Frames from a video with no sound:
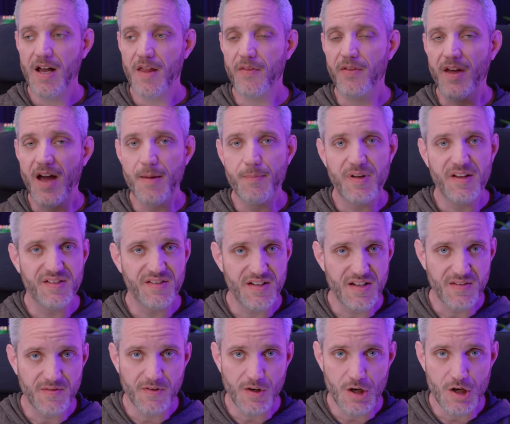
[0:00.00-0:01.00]
The IPC
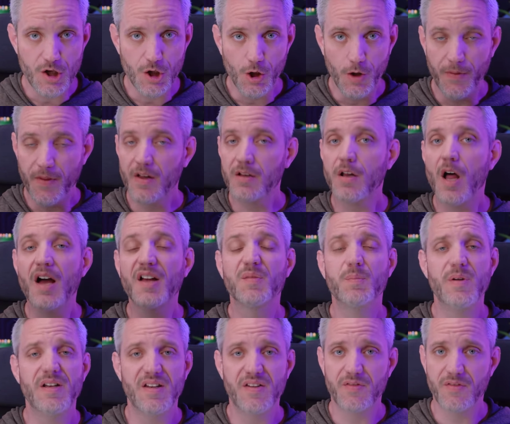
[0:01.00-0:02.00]
is very good, the clock
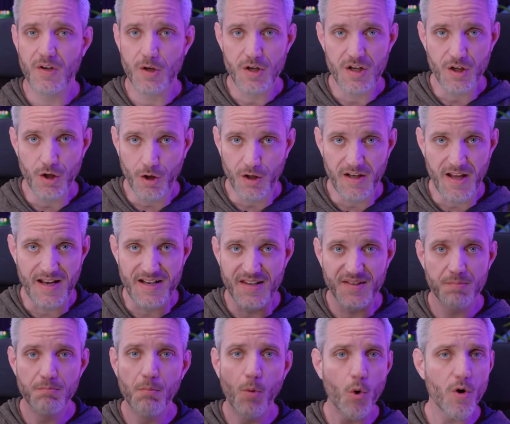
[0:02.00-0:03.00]
speed is very good, and
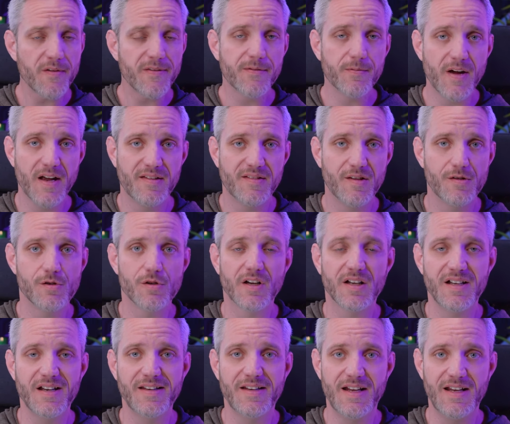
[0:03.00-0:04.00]
it's more threads than you're
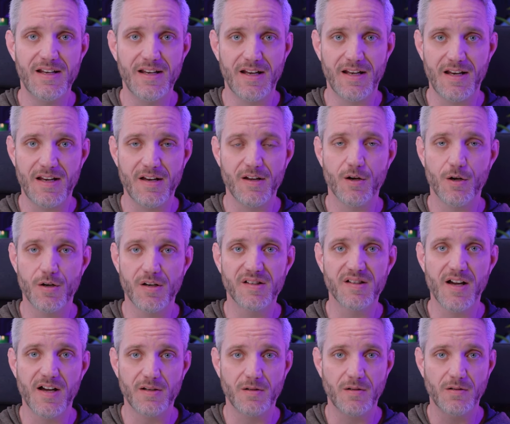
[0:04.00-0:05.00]
gonna need in any current
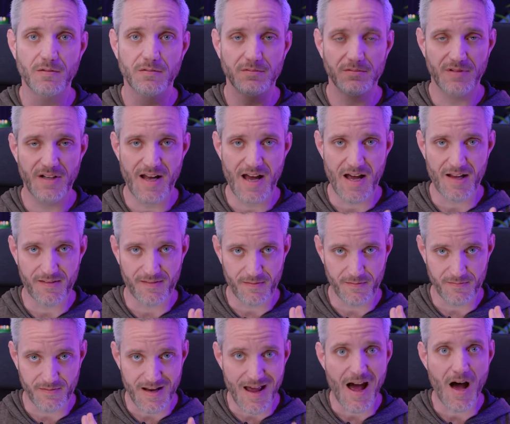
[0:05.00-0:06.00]
title as
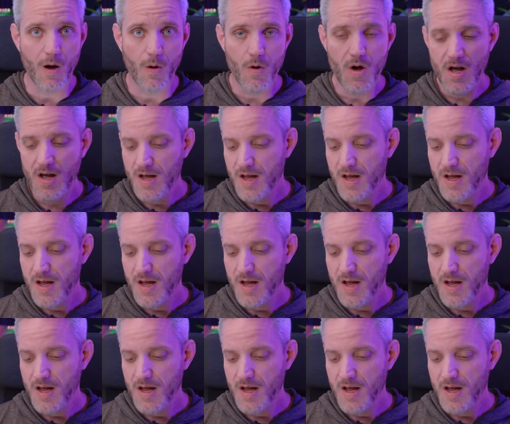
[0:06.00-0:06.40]
of now.